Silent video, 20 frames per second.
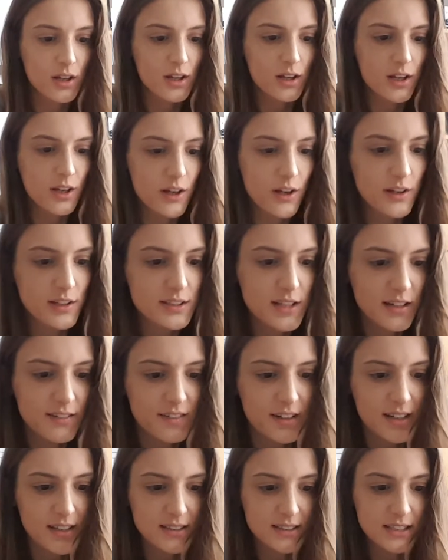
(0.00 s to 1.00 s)
you know, it's kind
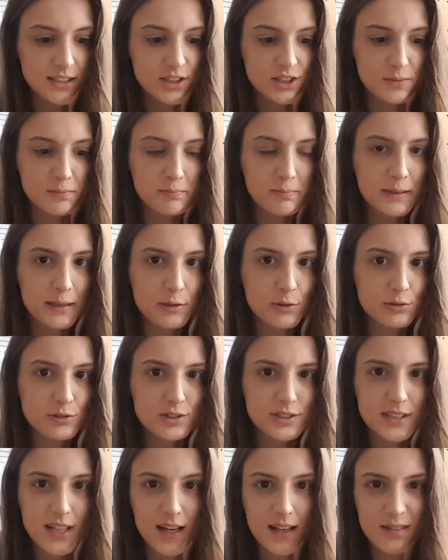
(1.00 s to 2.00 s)
of easy to build
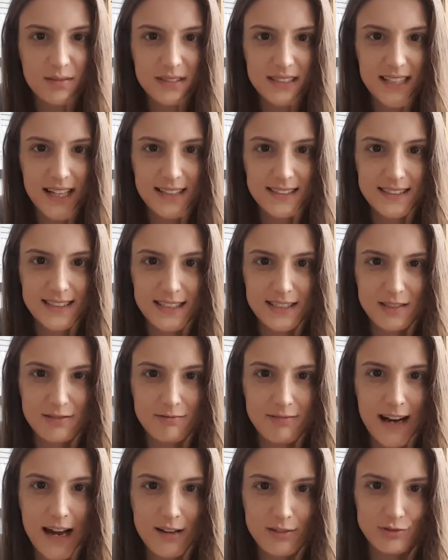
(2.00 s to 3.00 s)
circumstances
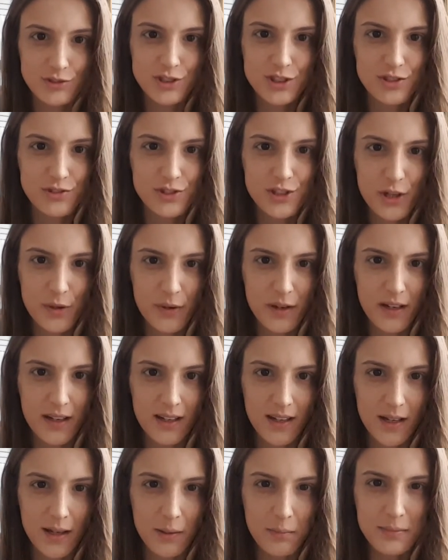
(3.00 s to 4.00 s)
around doing
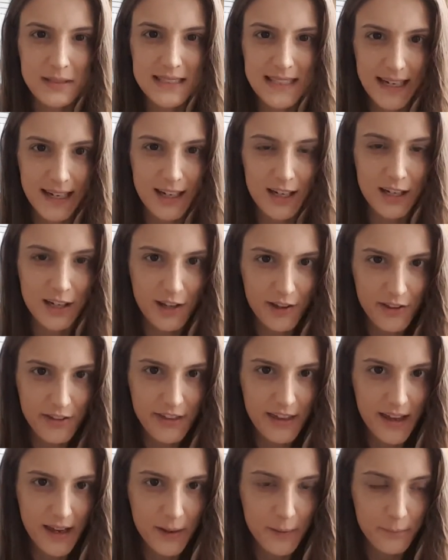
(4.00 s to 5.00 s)
a particular
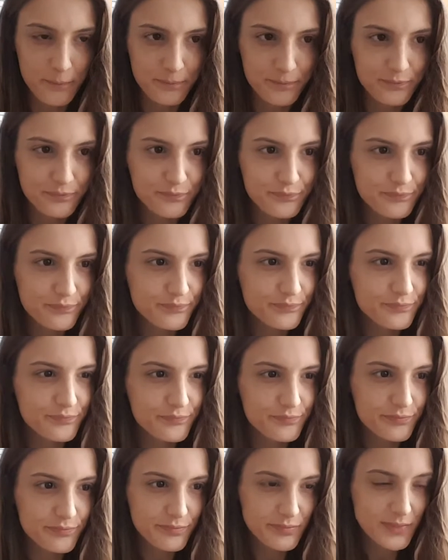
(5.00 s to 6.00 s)
thing.
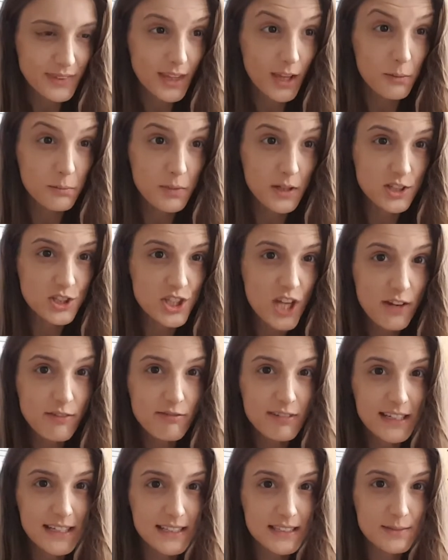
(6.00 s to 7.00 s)
But
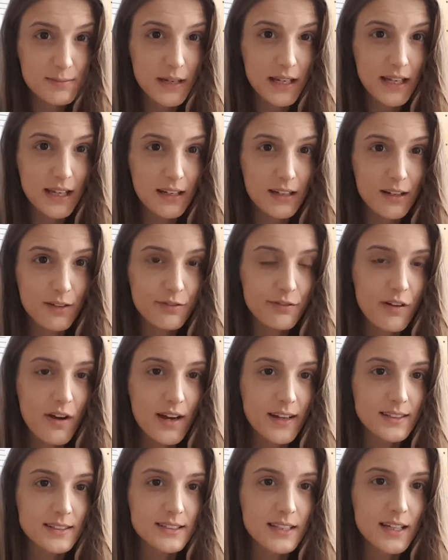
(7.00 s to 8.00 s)
generally speaking, I
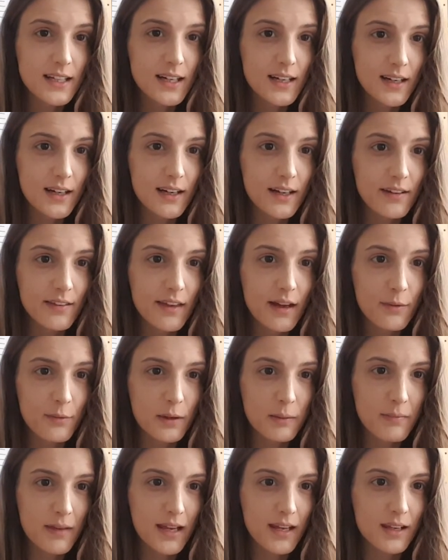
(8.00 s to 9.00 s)
find that
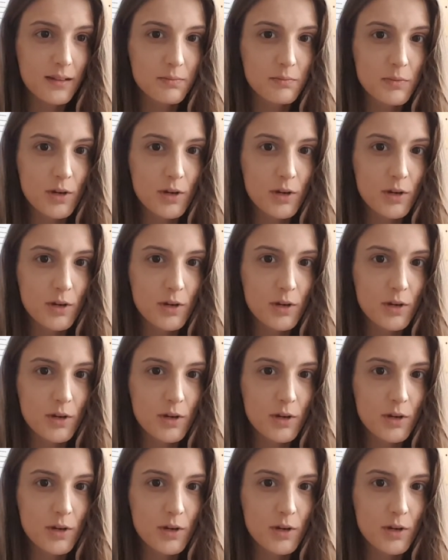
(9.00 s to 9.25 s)
we make